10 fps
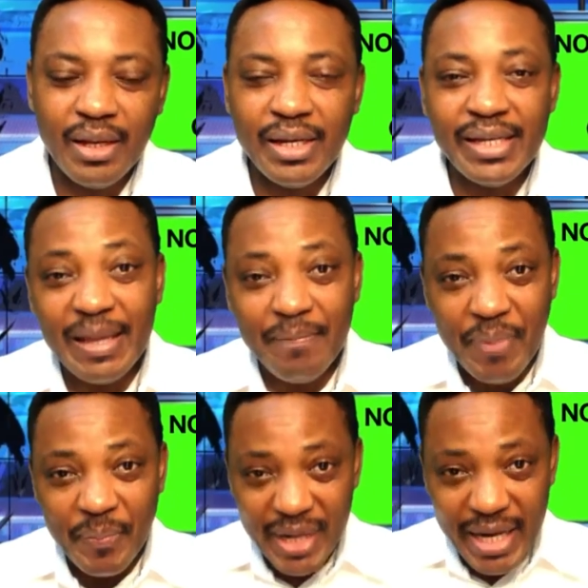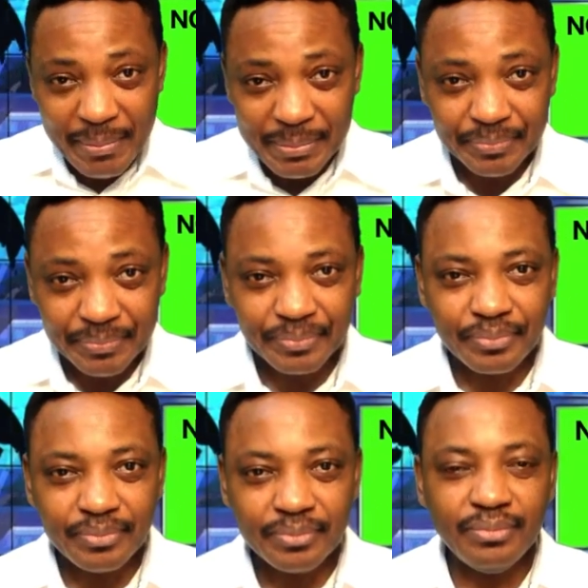The same people them.
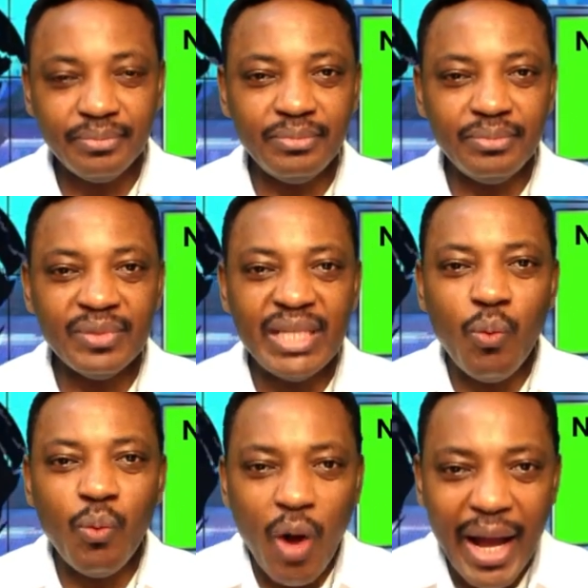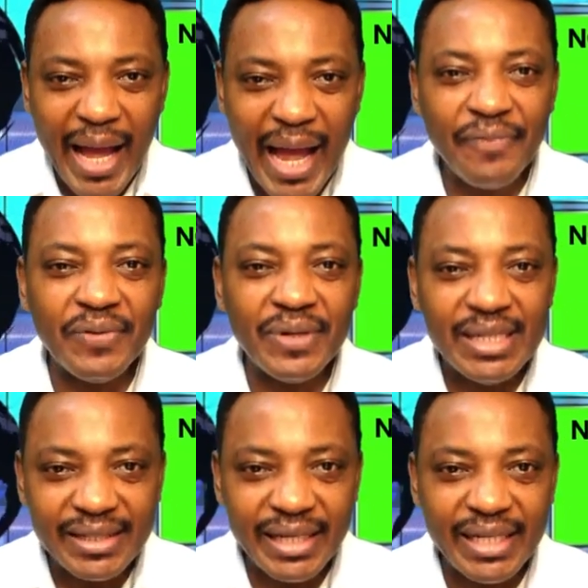Then work hard for
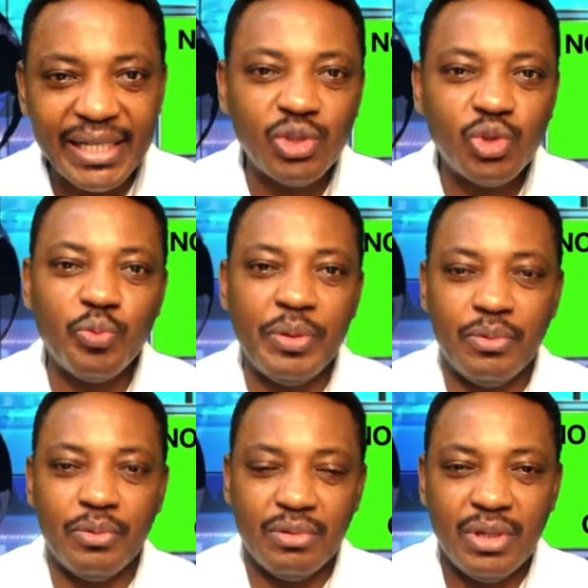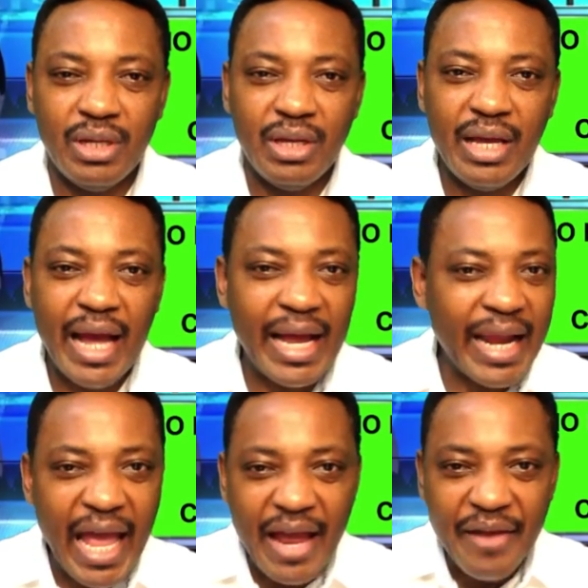discredit these two people. And
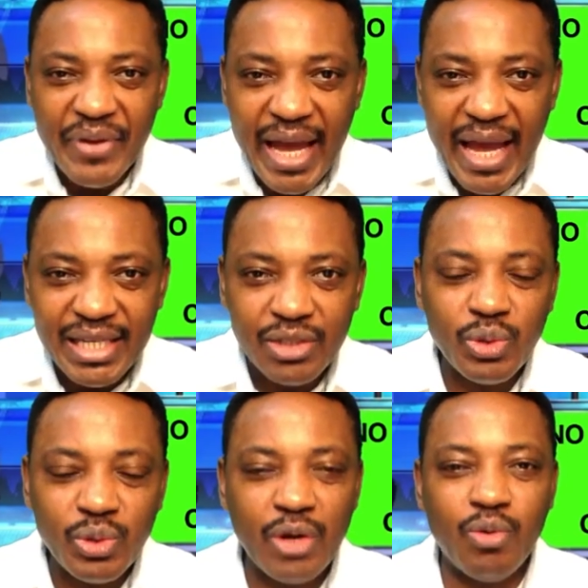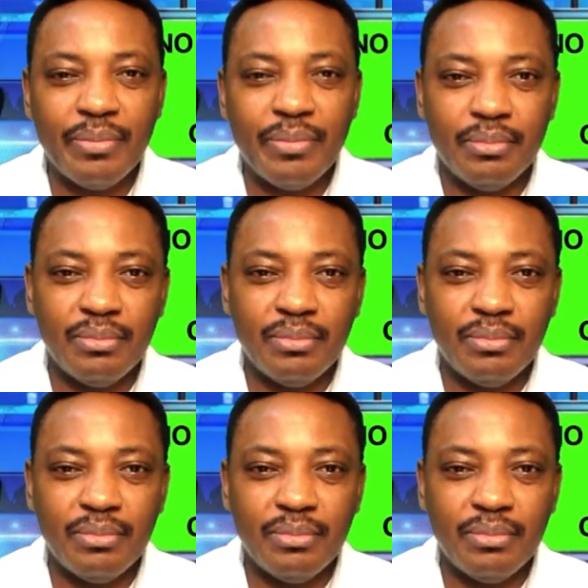every agent una know him.